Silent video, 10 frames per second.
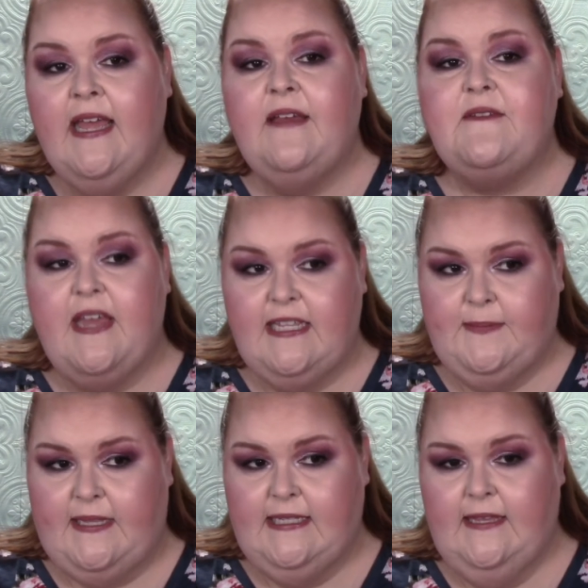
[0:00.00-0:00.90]
Very
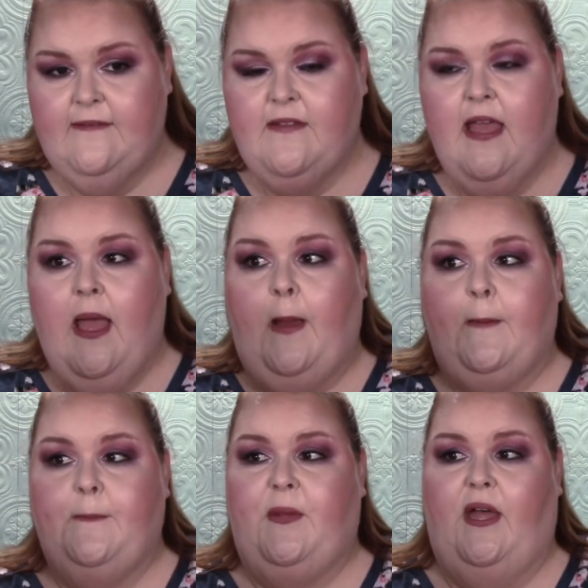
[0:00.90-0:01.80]
expensive.
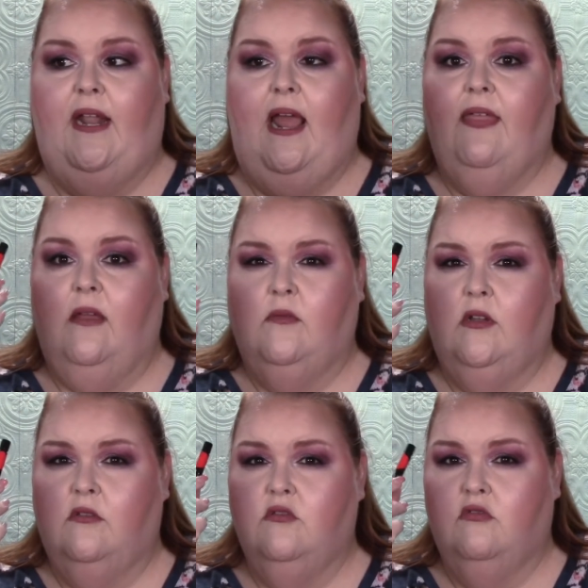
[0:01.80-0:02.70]
But I think I'm
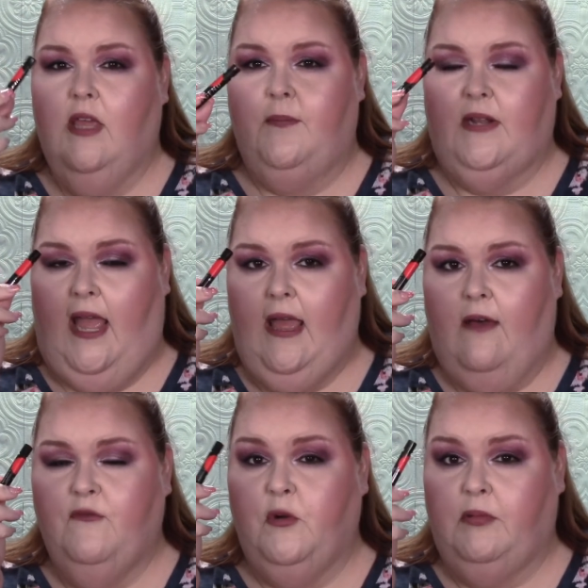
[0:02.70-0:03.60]
going to keep an eye
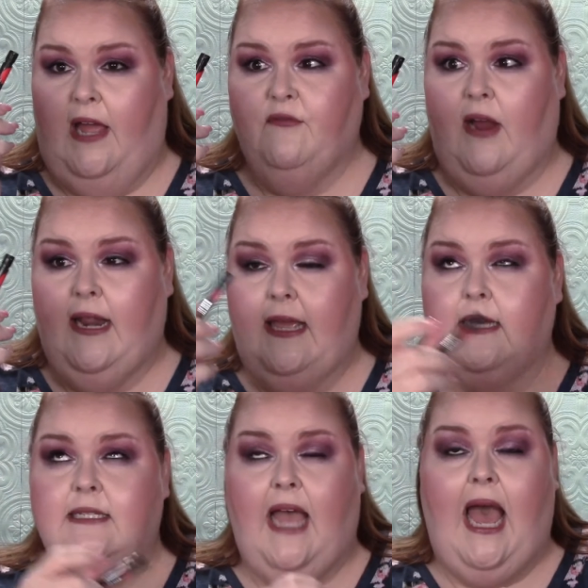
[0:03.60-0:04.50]
out for Black Friday
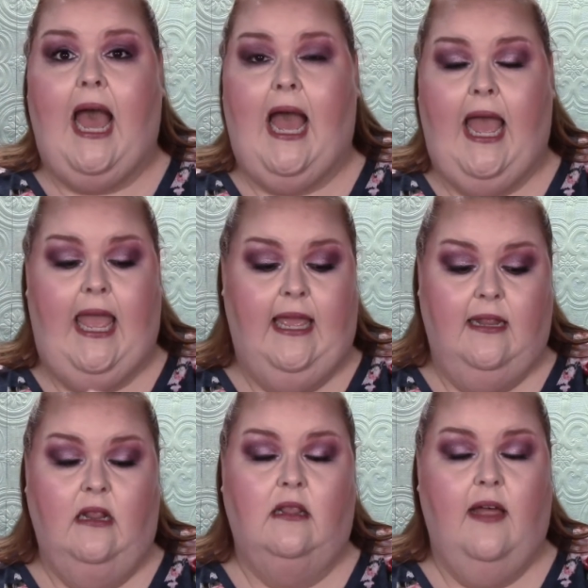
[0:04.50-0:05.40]
because I
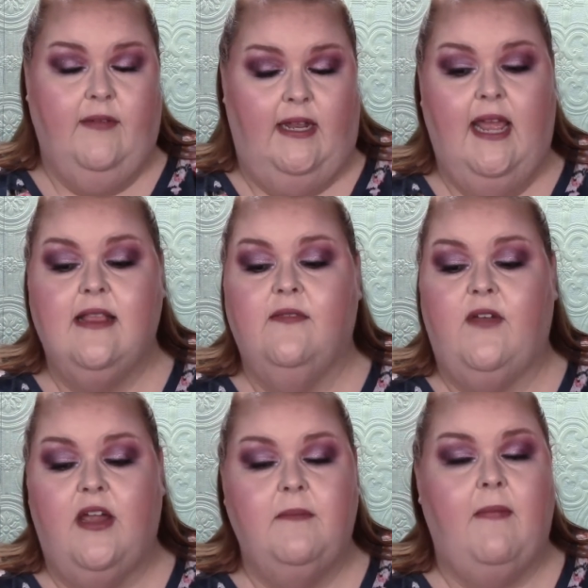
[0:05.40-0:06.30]
love it. It's
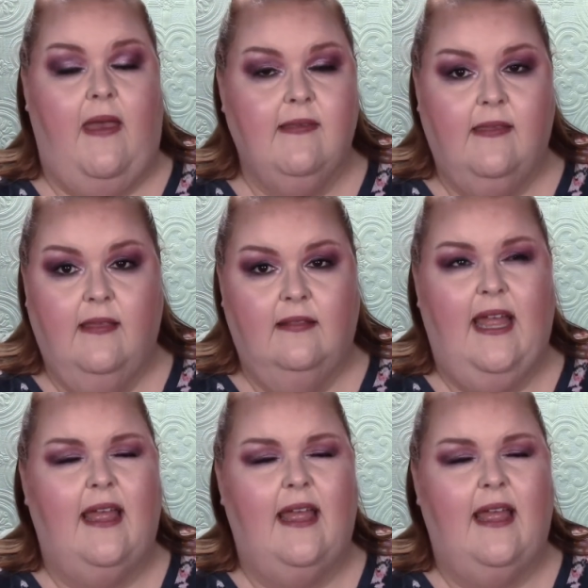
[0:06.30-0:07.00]
very masculine.